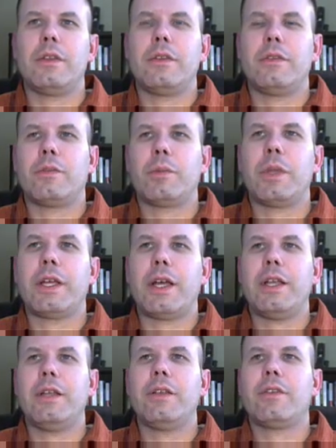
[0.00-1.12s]

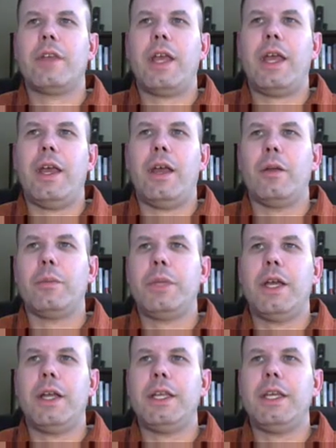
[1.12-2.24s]
splingitis, and
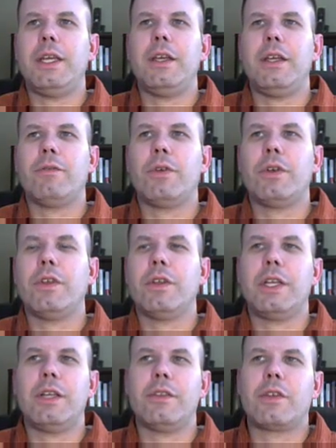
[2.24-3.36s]
PID,
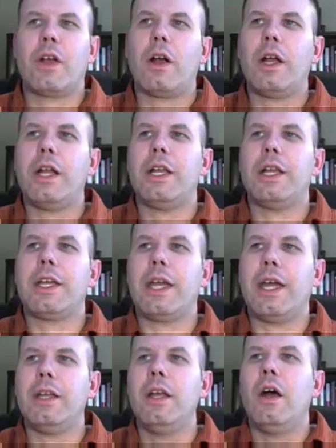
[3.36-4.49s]
infertility, and scarring. And
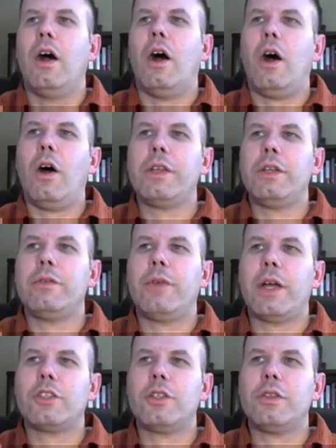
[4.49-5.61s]
again, all the
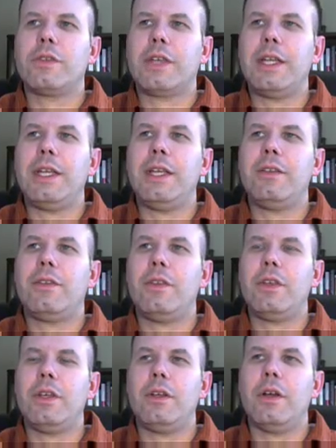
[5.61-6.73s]
infections get into
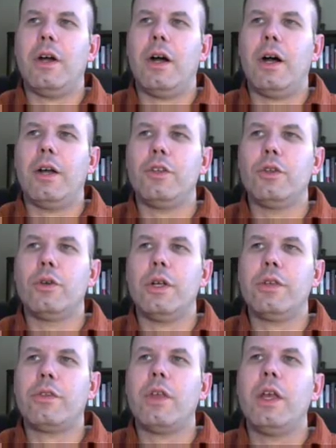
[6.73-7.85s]
the
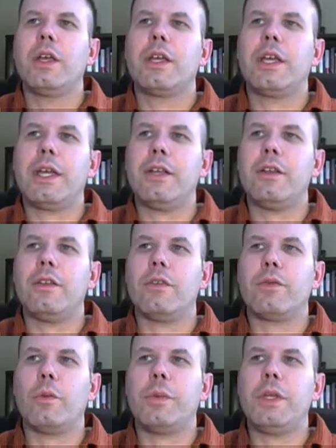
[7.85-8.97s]
uterus, can get into the
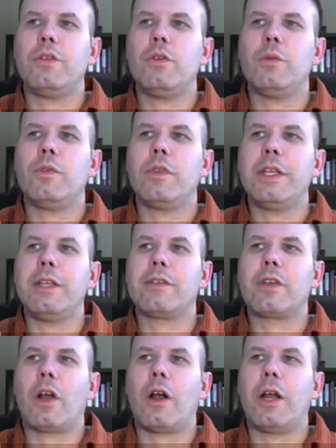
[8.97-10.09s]
fallopian tubes, lead to
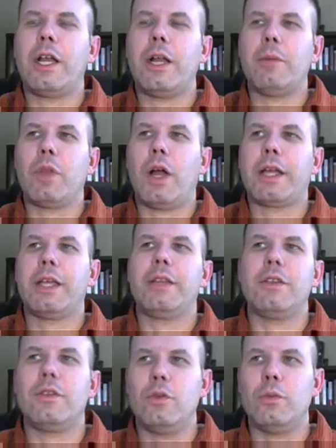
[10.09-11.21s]
scarring and blocking the
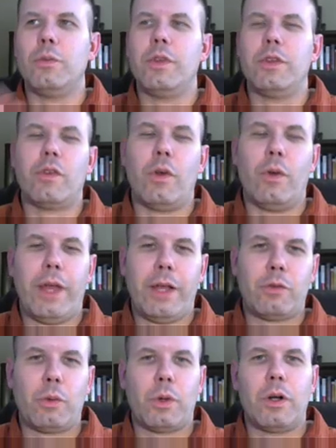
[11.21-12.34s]
tubes. And so that's
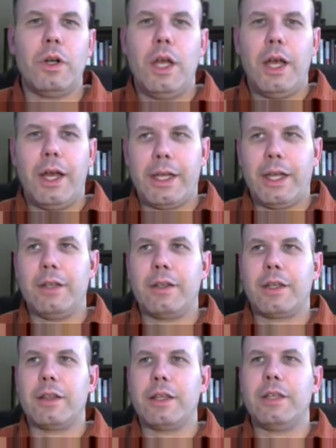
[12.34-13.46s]
where, again,
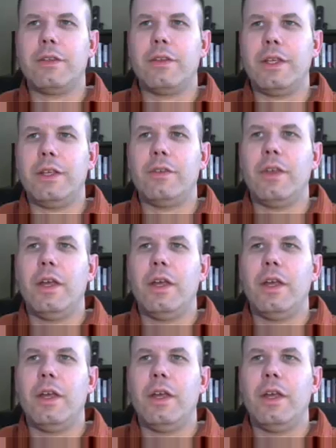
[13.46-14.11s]
can lead to these